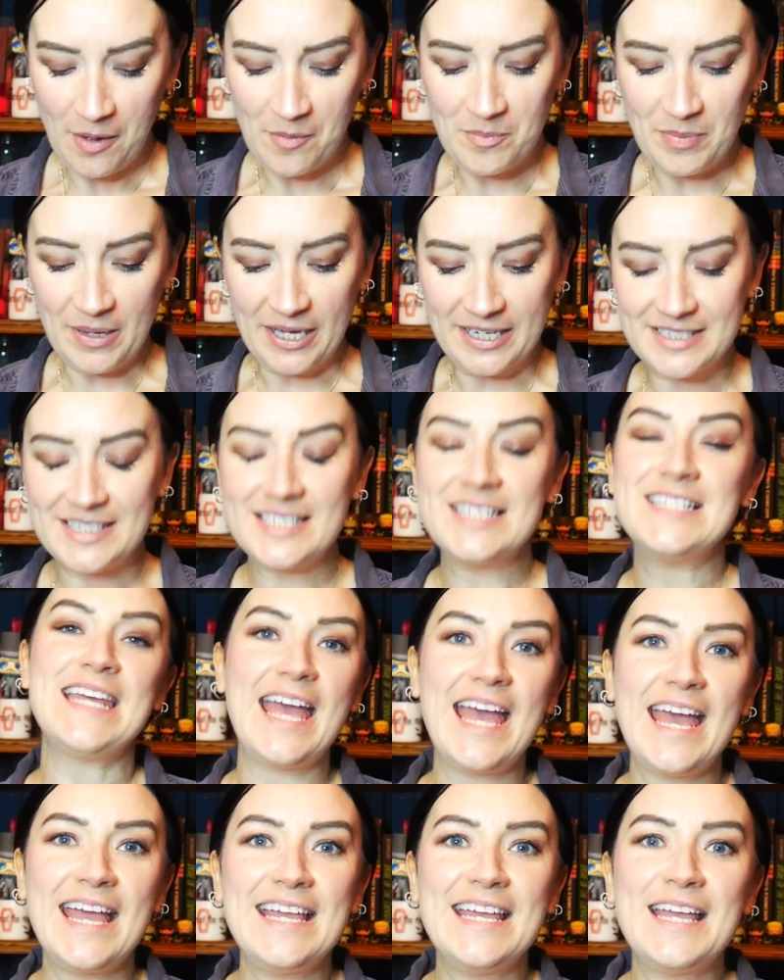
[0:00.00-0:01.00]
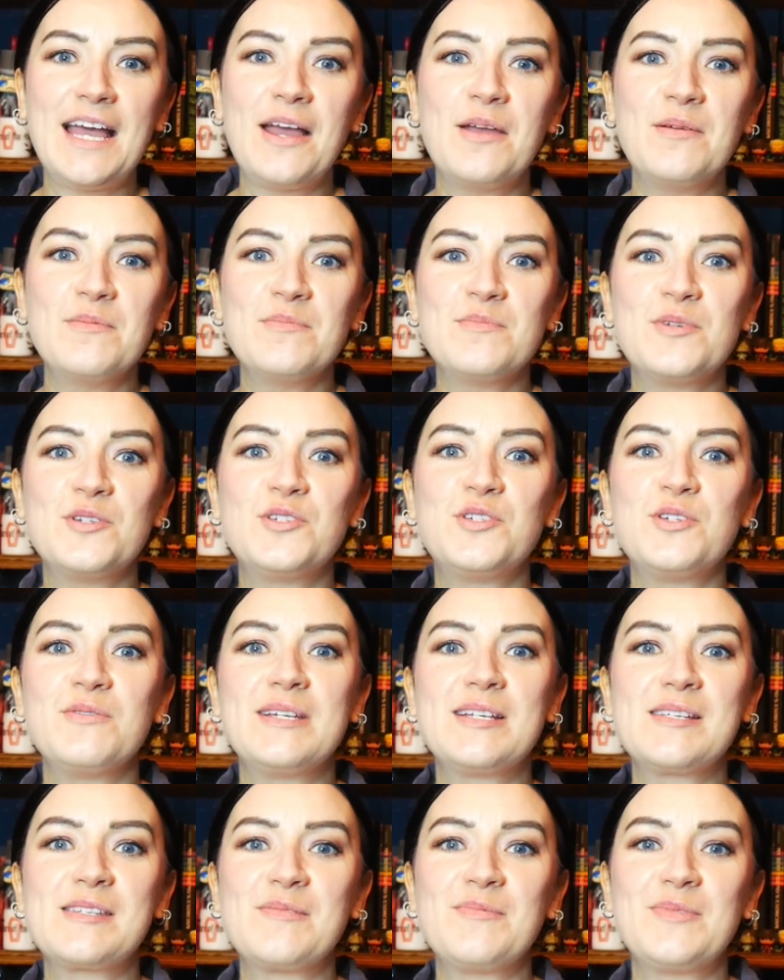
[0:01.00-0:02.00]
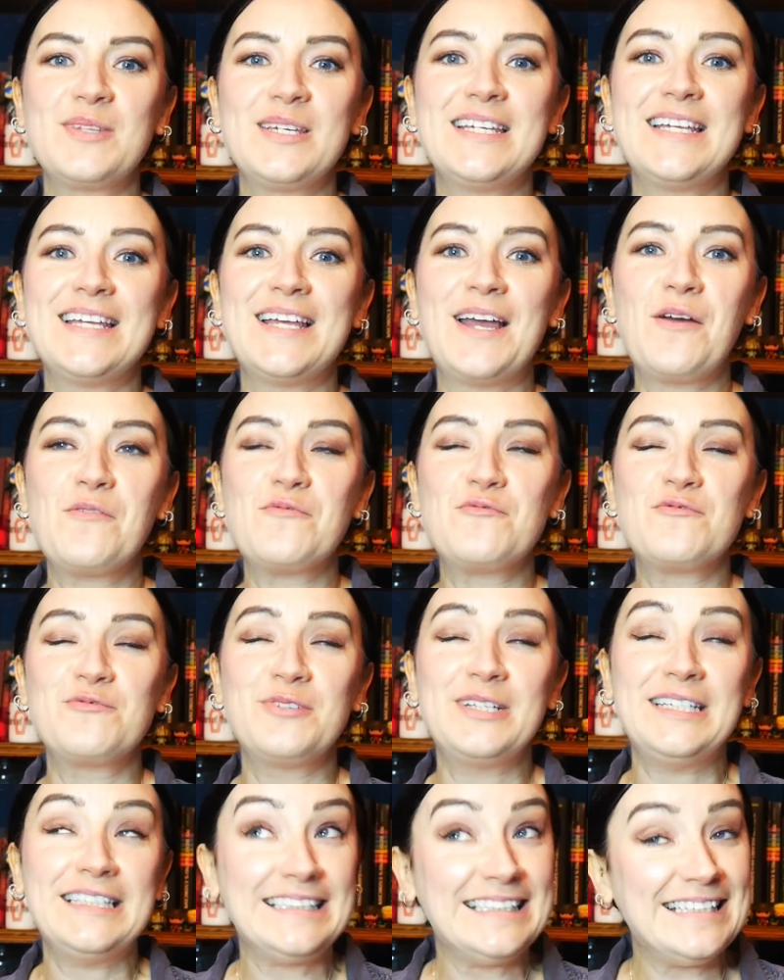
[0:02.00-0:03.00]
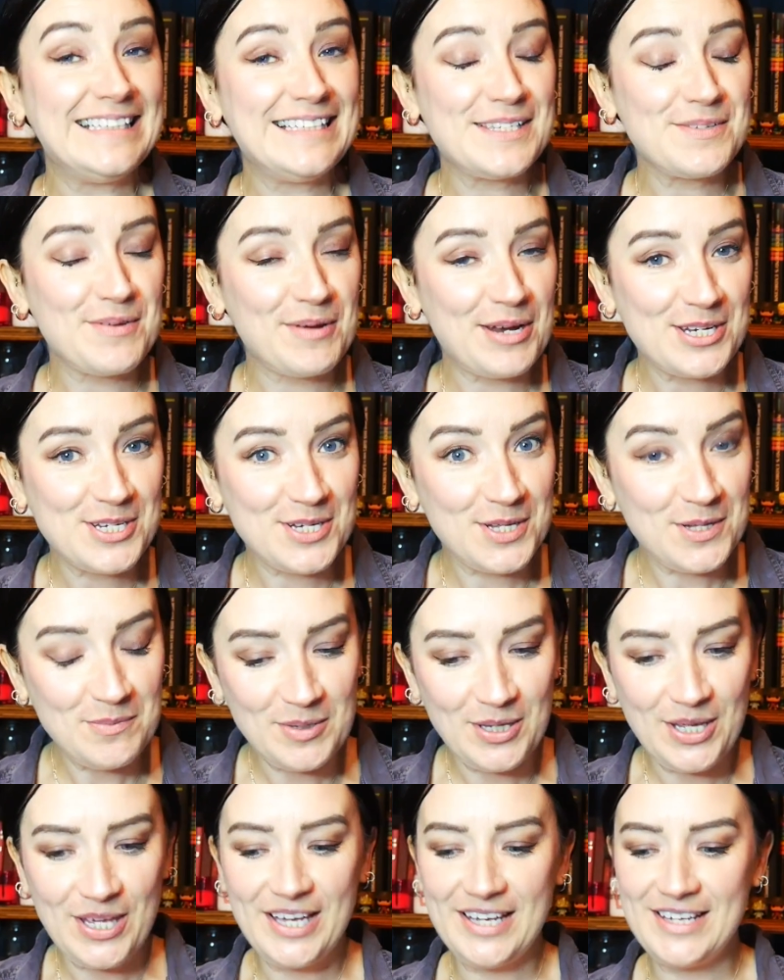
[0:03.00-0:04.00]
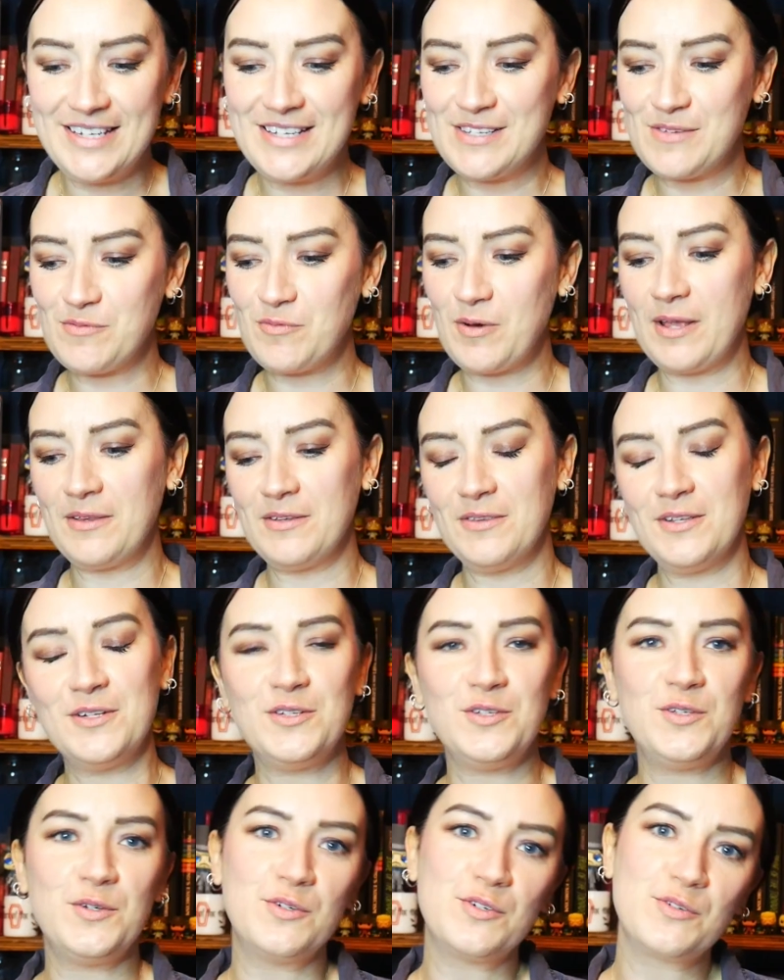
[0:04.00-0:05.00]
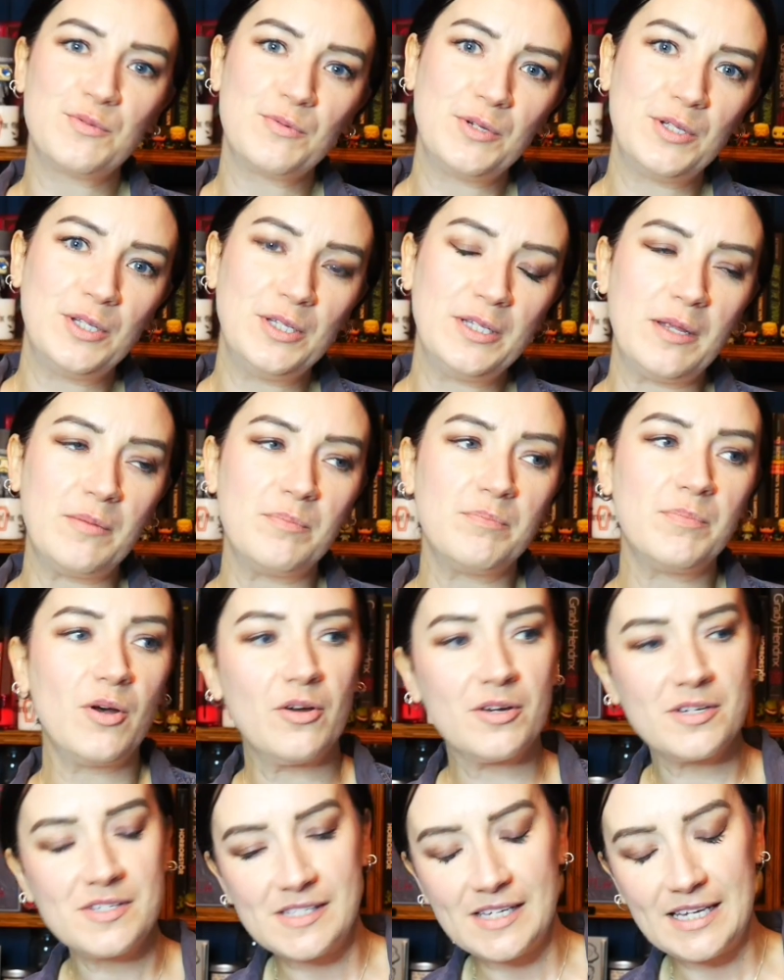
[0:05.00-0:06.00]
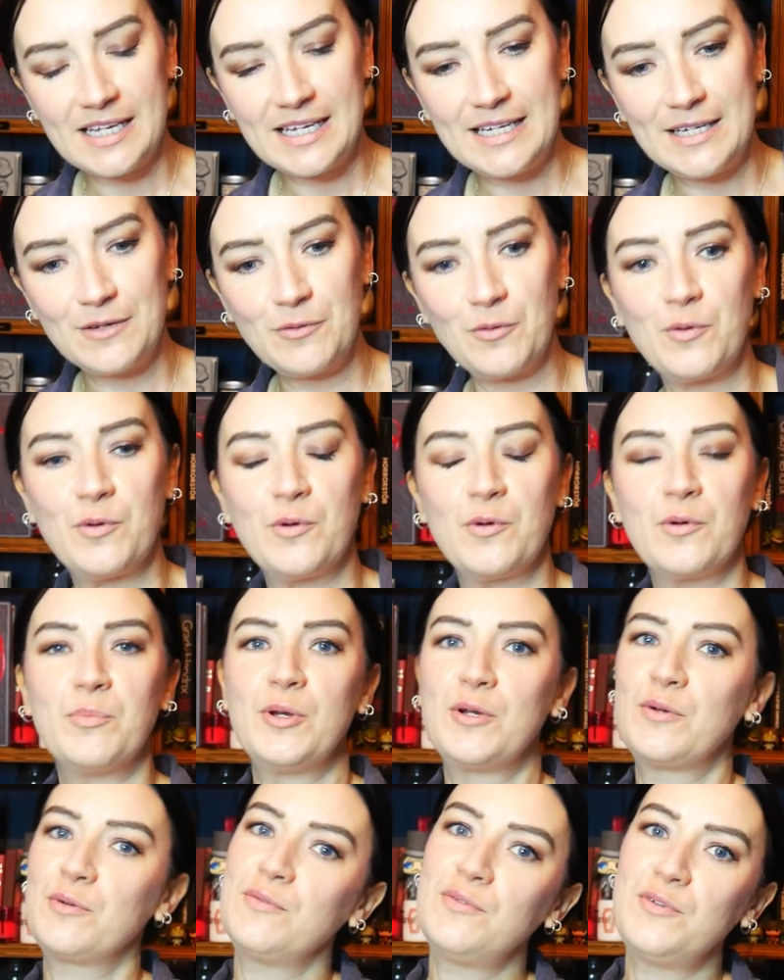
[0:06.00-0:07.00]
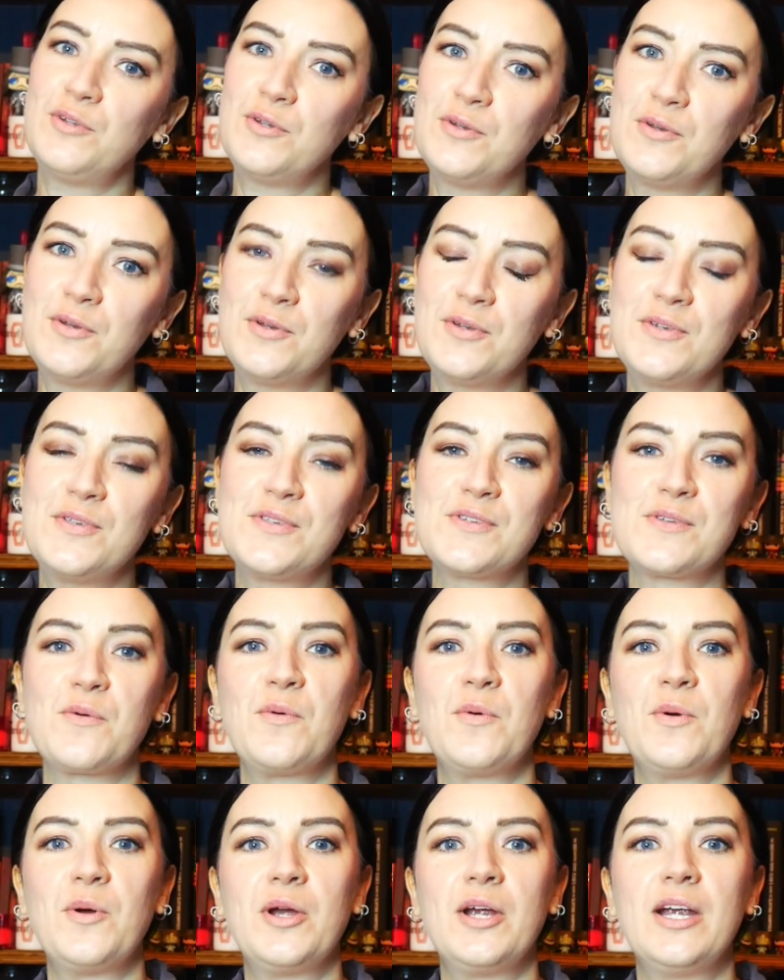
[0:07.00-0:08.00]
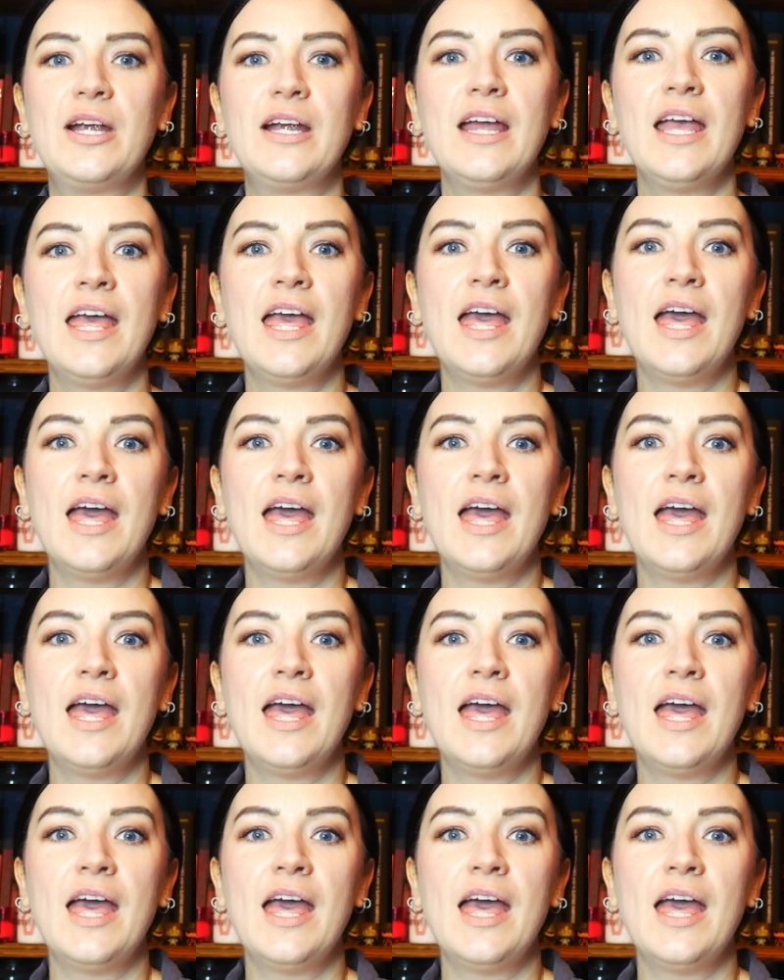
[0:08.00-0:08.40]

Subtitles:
But today I'm doing something really special because rather than the usual unboxing or book reviews or